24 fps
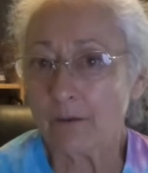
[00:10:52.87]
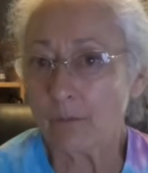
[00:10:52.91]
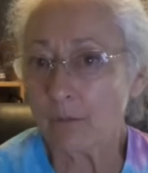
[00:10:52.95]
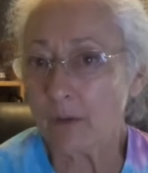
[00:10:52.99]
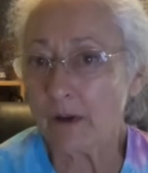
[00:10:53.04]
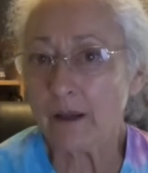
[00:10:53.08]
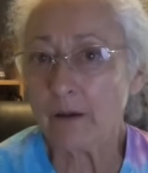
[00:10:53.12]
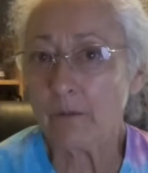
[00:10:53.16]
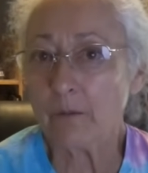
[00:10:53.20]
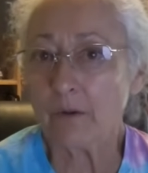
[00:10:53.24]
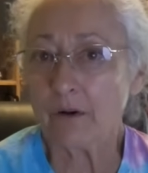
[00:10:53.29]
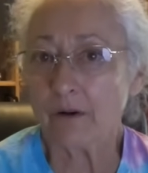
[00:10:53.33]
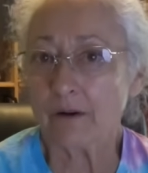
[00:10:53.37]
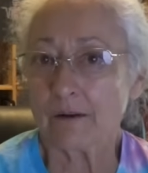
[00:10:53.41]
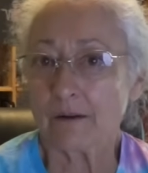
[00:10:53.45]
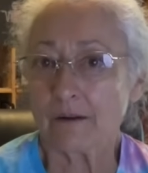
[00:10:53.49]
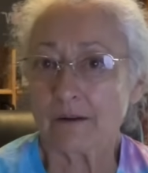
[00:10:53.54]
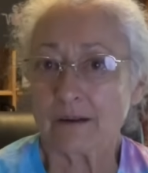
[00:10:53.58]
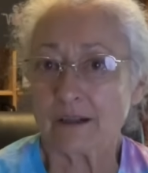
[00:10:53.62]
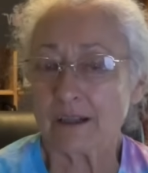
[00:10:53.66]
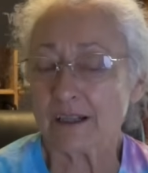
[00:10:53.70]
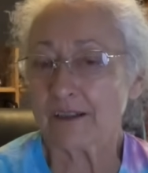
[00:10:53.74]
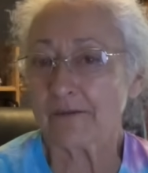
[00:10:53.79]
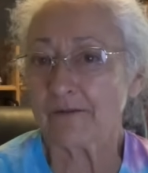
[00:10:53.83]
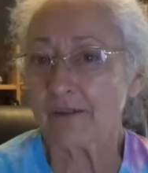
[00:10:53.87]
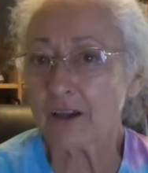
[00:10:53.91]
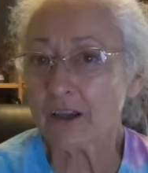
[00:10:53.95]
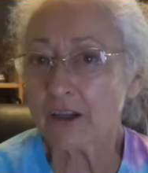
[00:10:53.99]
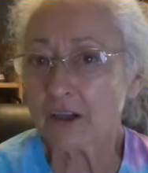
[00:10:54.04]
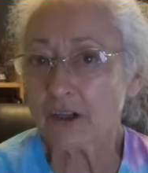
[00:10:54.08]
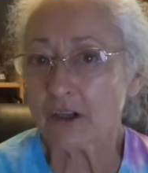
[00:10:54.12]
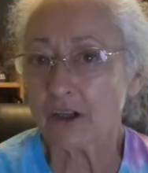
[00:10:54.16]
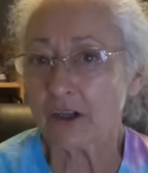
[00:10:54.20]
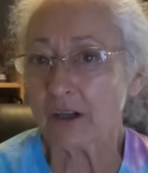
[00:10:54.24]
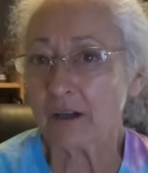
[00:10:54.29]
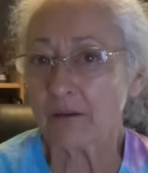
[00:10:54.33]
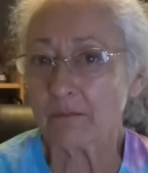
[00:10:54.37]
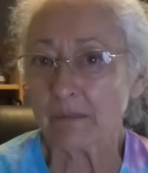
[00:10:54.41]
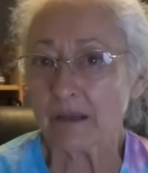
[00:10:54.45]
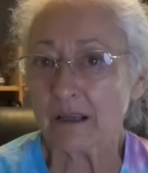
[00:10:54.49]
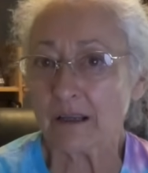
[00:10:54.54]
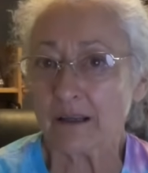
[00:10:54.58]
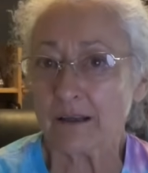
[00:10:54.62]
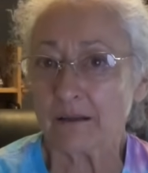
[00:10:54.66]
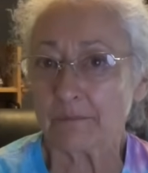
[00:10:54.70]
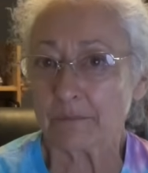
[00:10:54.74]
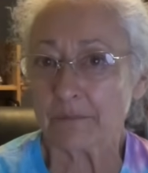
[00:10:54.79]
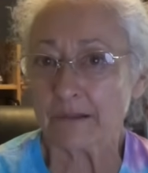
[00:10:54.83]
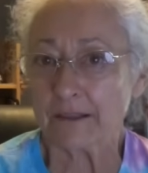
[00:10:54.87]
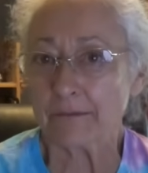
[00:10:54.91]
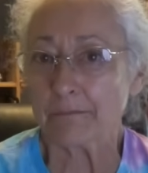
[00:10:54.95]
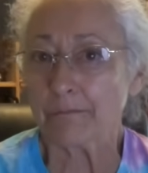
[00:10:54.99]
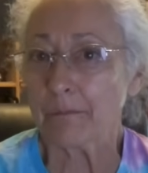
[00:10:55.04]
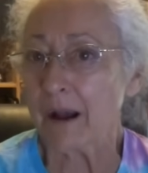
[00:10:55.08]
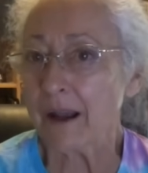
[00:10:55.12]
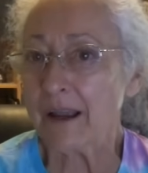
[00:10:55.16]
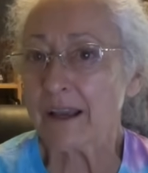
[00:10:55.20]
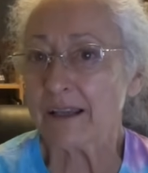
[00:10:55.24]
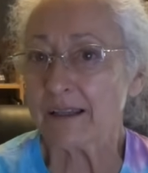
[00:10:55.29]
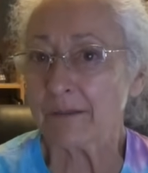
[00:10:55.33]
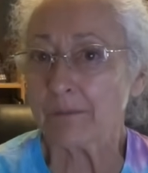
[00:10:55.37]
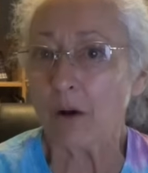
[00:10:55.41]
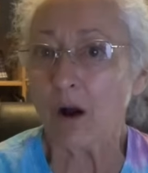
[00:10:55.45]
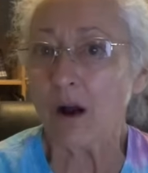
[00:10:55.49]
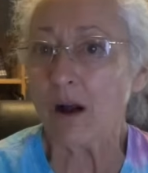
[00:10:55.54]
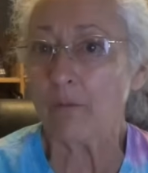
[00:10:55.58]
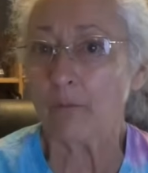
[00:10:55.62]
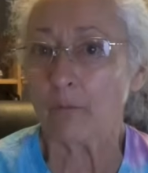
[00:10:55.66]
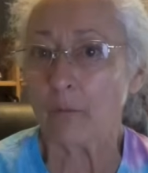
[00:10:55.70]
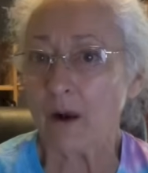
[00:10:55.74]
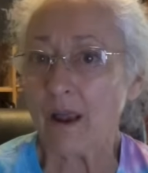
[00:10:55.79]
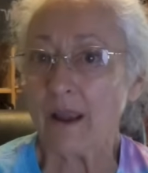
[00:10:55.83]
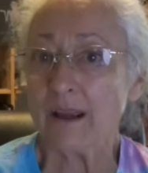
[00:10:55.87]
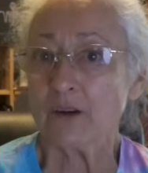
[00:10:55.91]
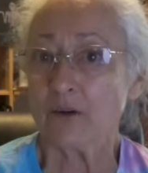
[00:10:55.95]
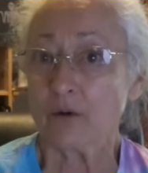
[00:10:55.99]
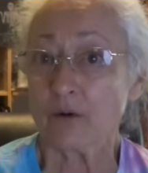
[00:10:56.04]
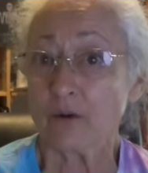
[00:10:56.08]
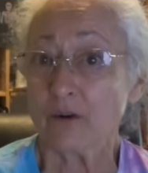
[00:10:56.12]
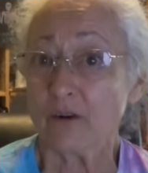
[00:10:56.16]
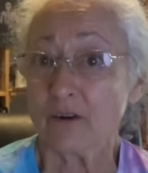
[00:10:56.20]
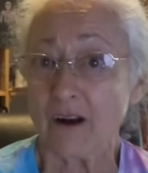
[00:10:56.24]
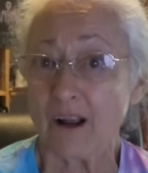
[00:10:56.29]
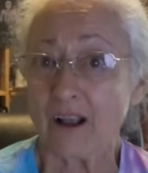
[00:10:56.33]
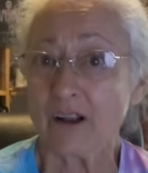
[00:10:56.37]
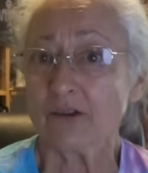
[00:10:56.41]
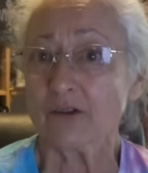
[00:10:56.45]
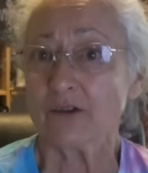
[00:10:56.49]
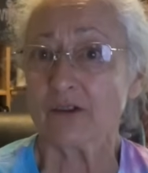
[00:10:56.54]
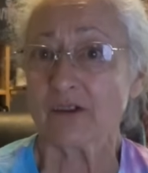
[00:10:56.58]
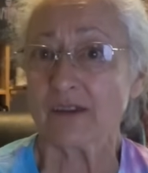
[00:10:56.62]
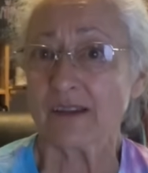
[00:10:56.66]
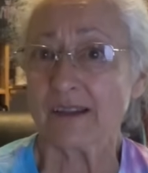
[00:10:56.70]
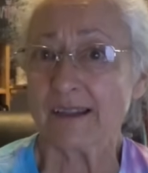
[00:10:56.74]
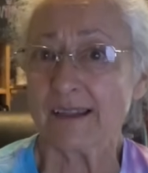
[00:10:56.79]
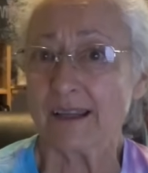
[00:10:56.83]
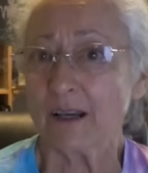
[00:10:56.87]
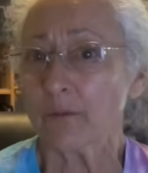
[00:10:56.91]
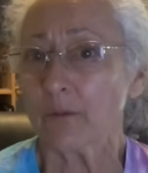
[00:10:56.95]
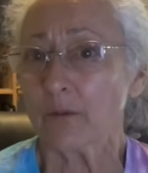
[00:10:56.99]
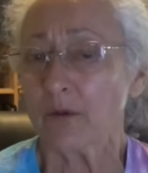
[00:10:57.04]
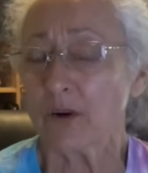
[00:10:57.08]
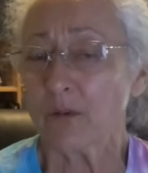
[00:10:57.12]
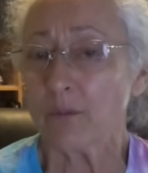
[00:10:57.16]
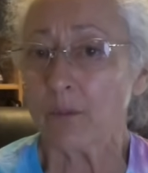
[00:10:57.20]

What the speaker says: We were disfellowshipped because Mike's mom ran to her elders and said we're